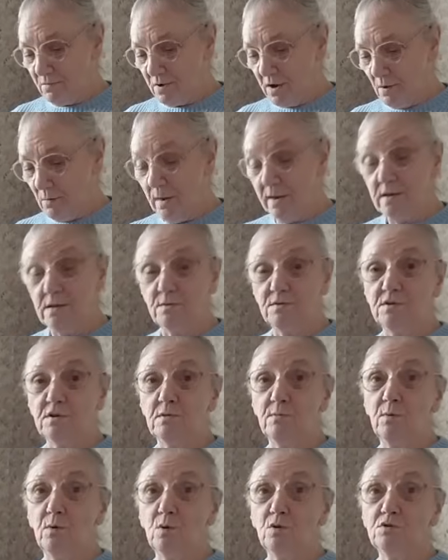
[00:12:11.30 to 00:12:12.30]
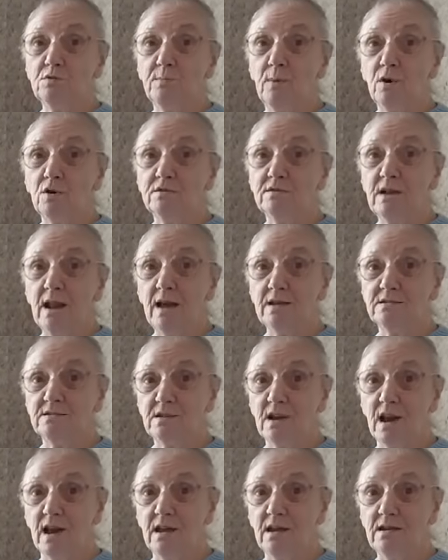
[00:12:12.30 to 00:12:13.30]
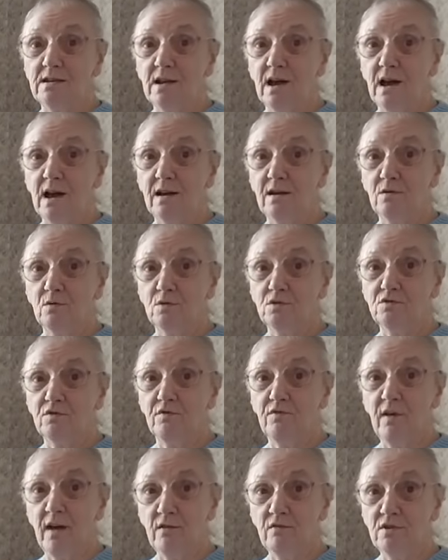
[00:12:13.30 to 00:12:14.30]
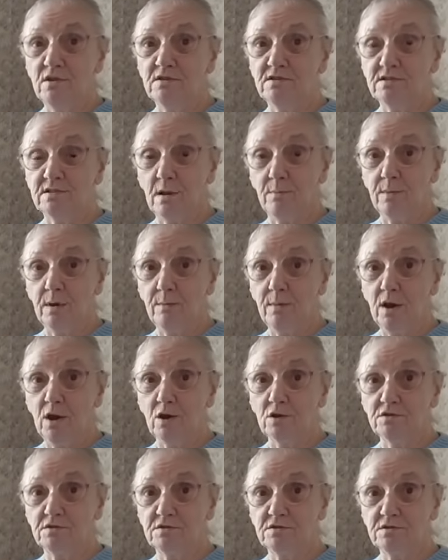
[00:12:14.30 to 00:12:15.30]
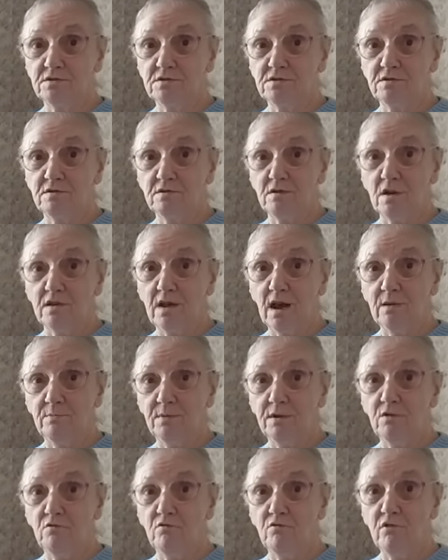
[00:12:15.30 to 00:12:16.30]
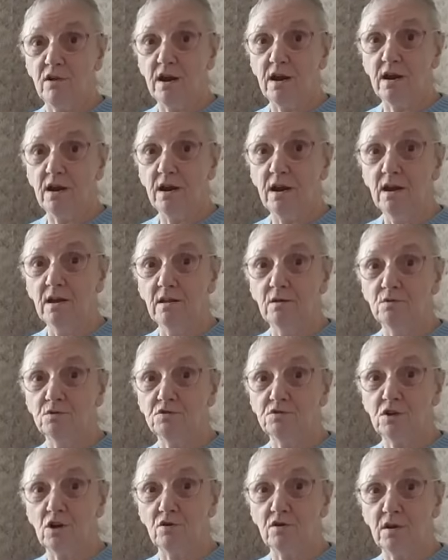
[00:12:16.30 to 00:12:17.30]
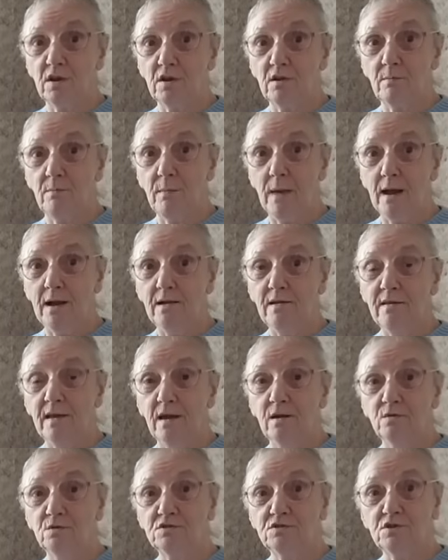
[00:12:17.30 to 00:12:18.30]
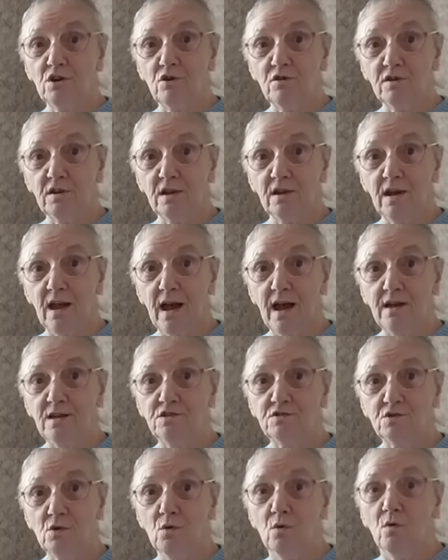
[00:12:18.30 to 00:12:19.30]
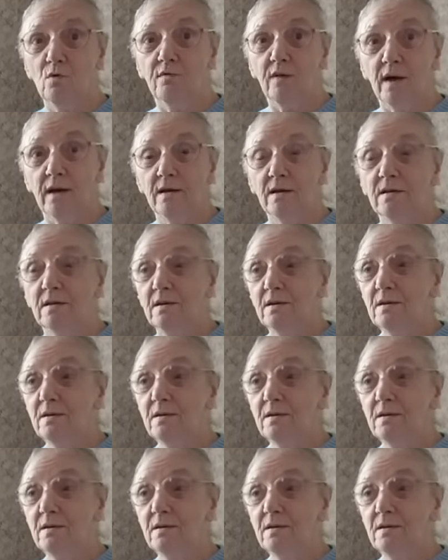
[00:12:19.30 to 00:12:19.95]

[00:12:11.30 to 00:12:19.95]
But I went up to the post box last night and it was very slippy because it had been raining and it was starting to melt and then it was starting to ice over.